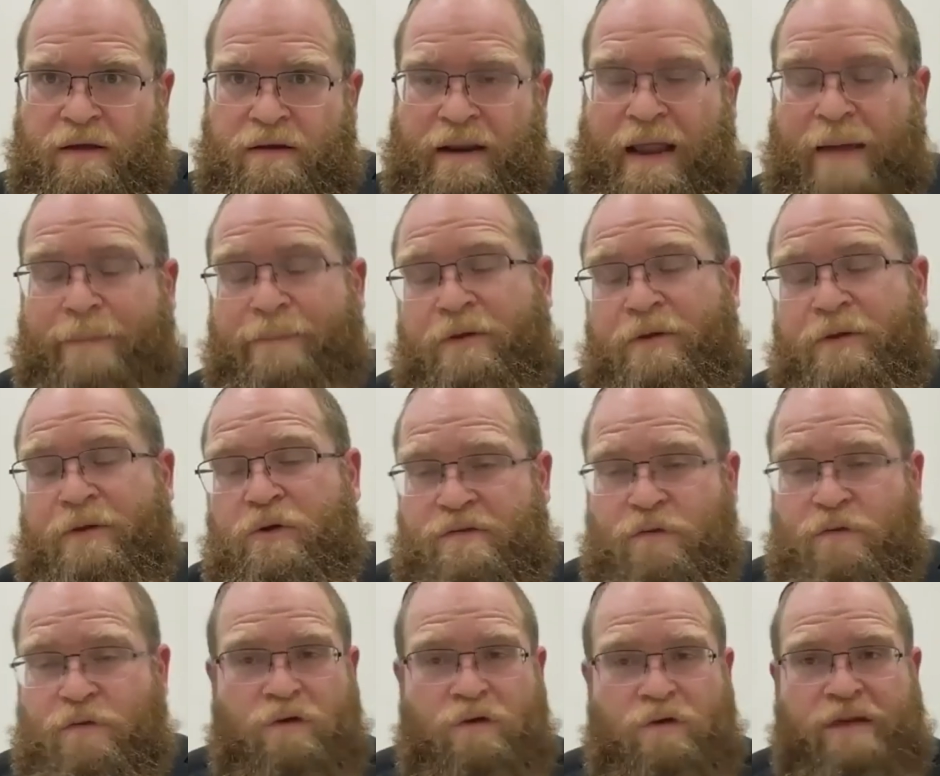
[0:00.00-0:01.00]
Not because
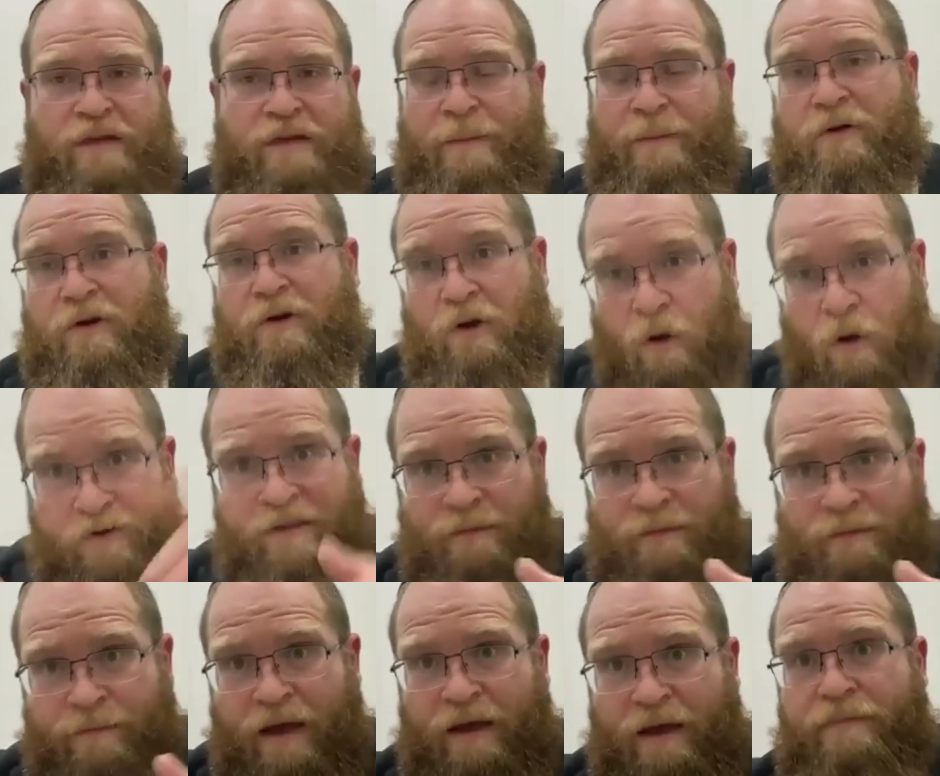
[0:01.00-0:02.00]
all night people are going to
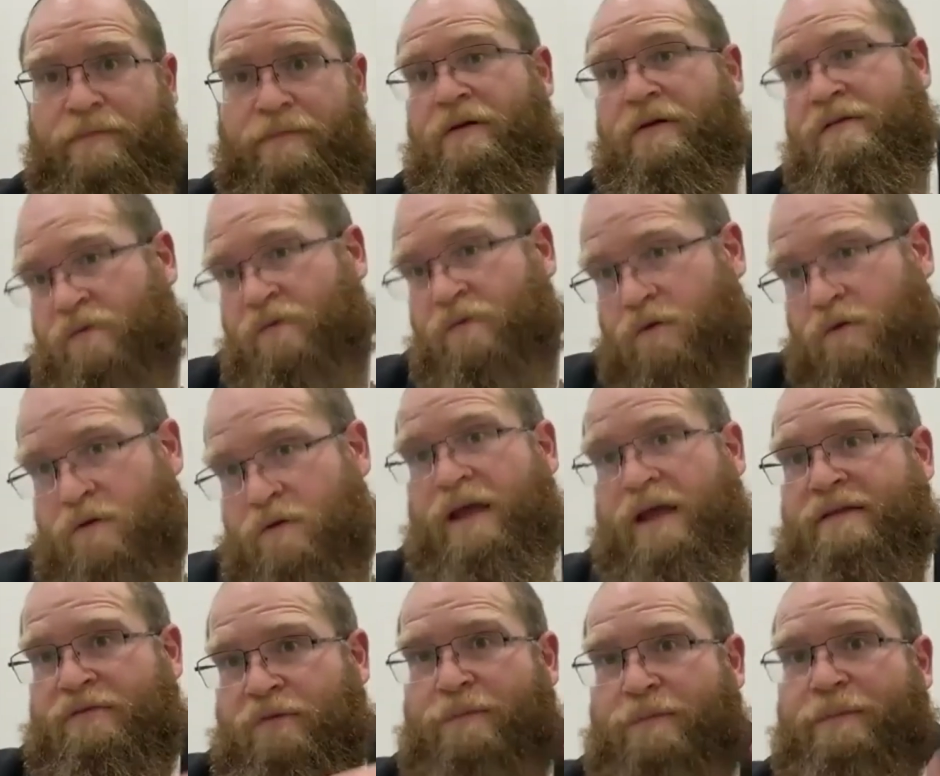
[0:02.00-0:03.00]
bed, because all
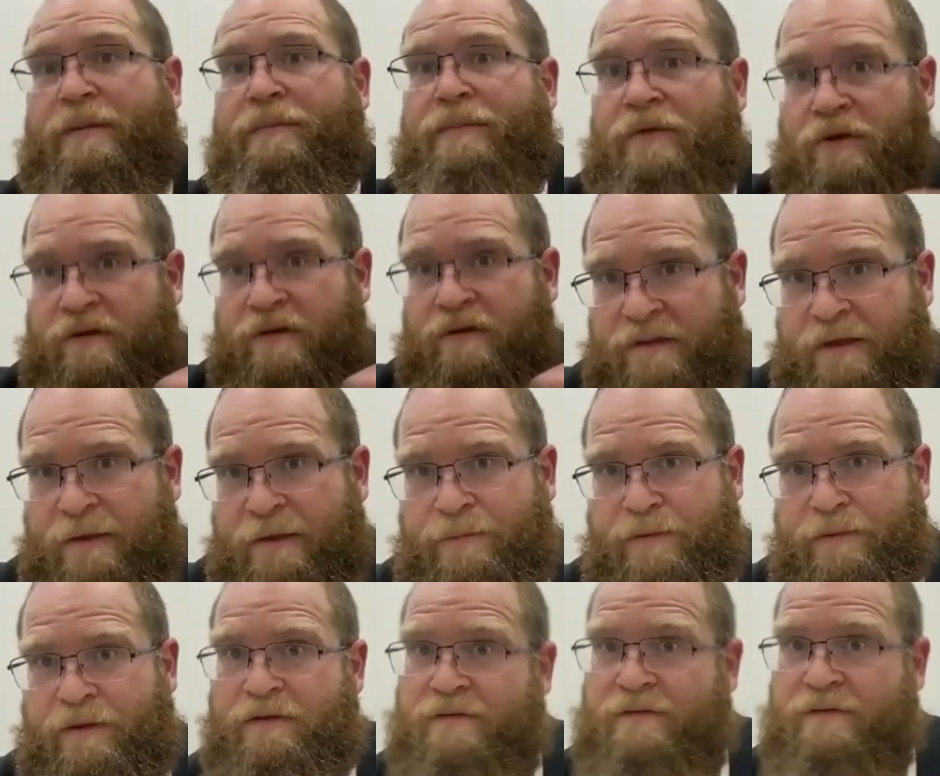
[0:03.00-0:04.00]
night is when people are
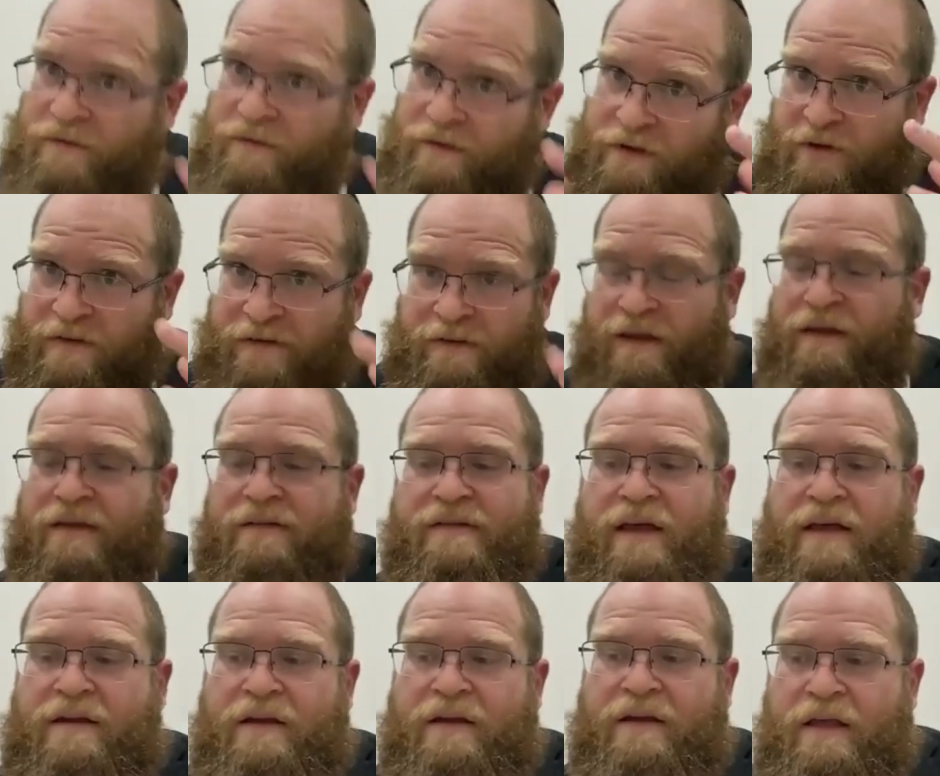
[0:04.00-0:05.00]
sleeping. So it's interesting is
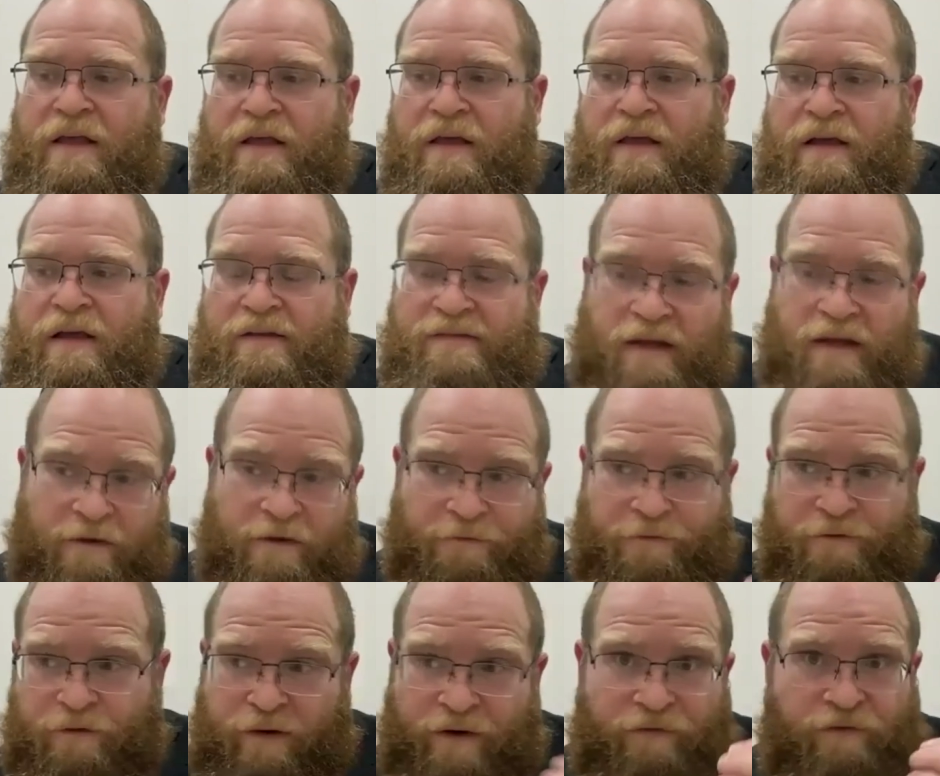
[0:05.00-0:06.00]
that Chazal,
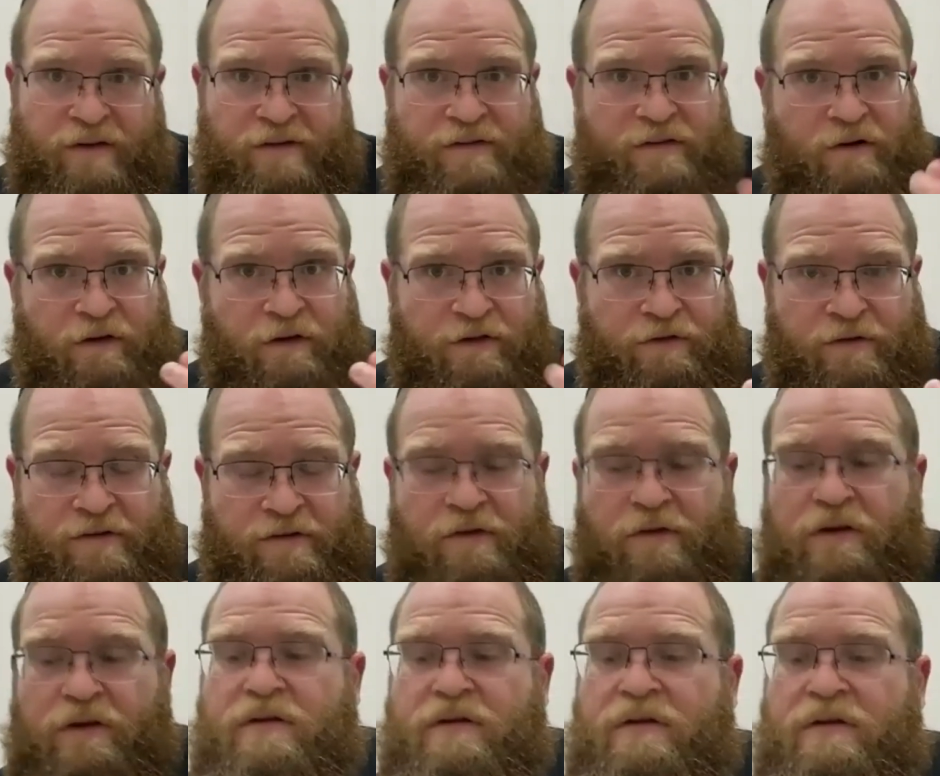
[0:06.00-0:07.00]
for whatever reason,
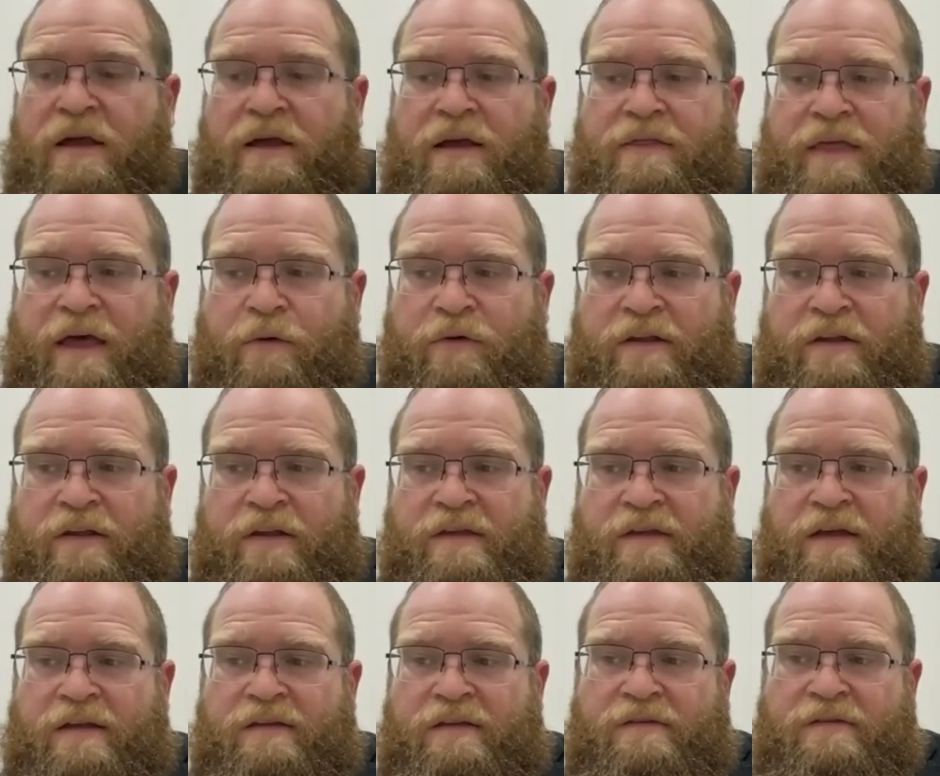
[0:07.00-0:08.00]
understood that when it
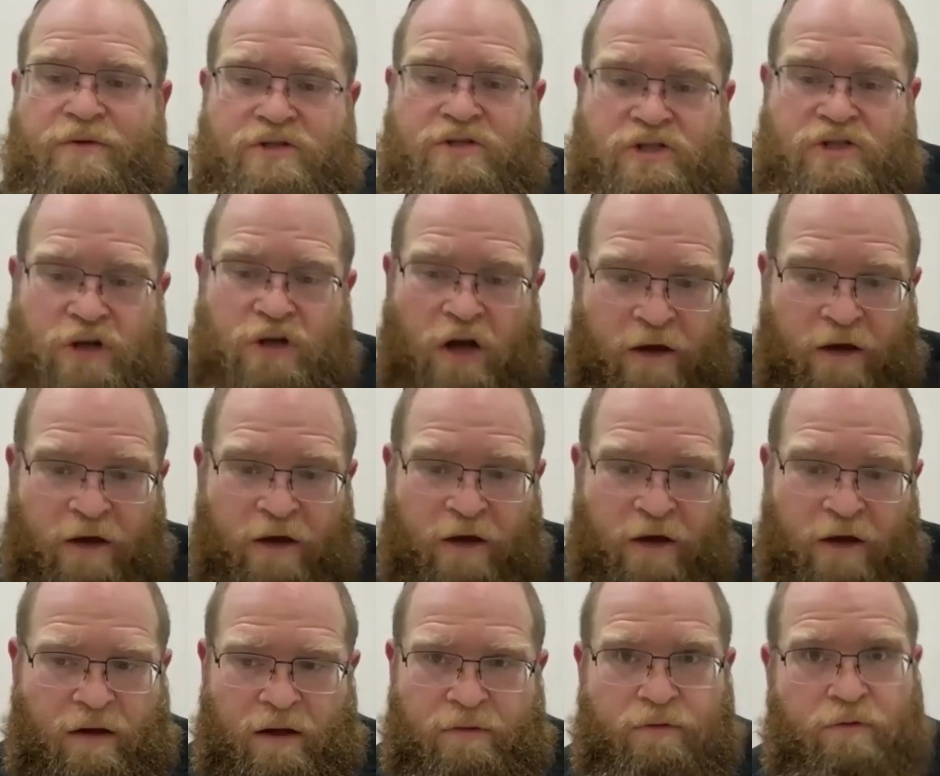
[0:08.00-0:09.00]
says B'shach
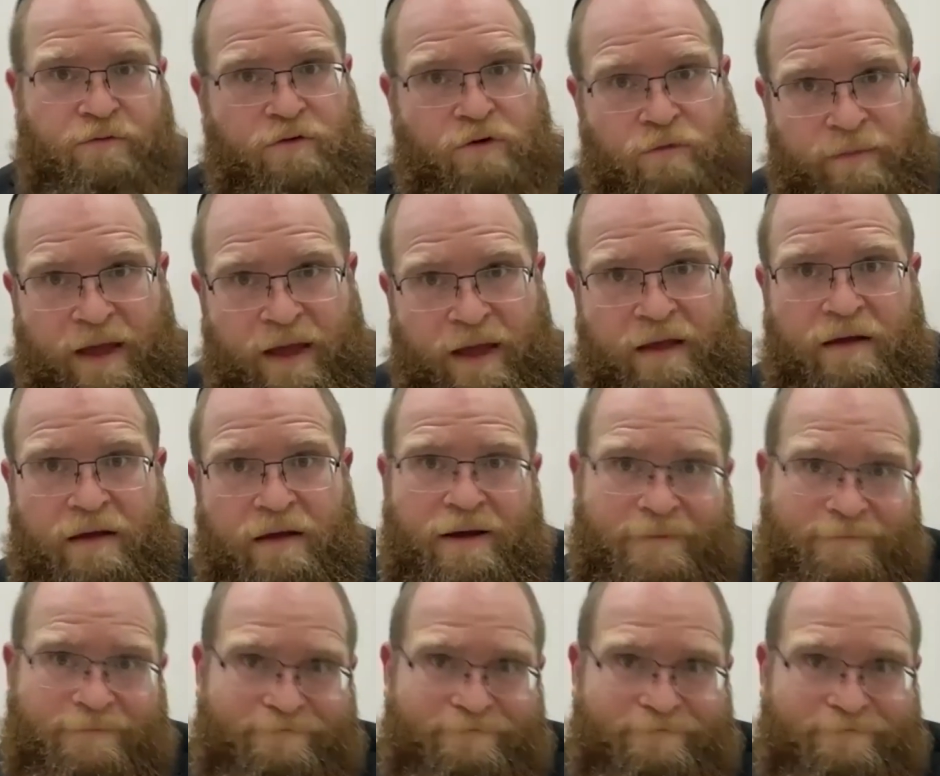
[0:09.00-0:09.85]
b'cha uvkumecha,